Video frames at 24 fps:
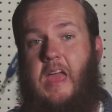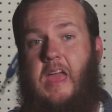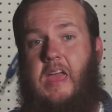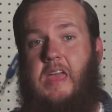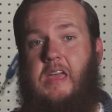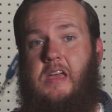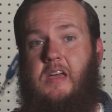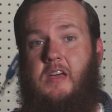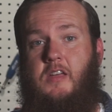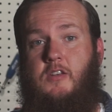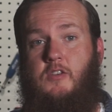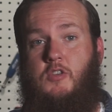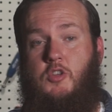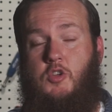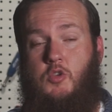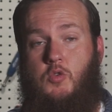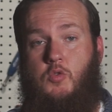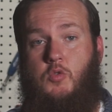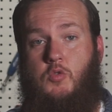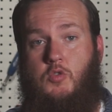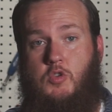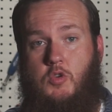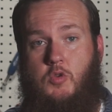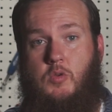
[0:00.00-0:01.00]
and
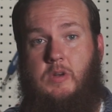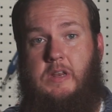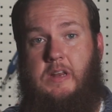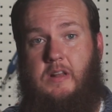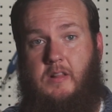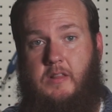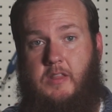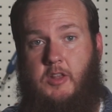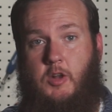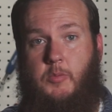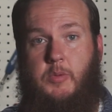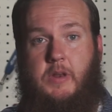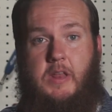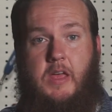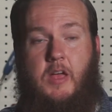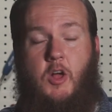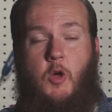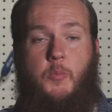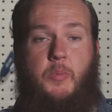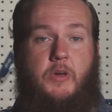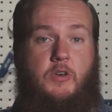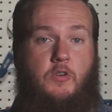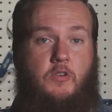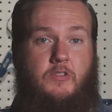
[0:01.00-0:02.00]
you do need a little bit of
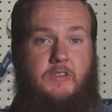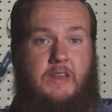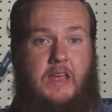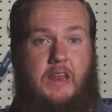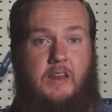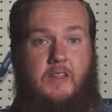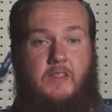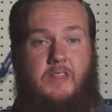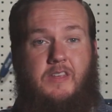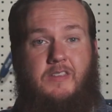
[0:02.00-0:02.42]
help understanding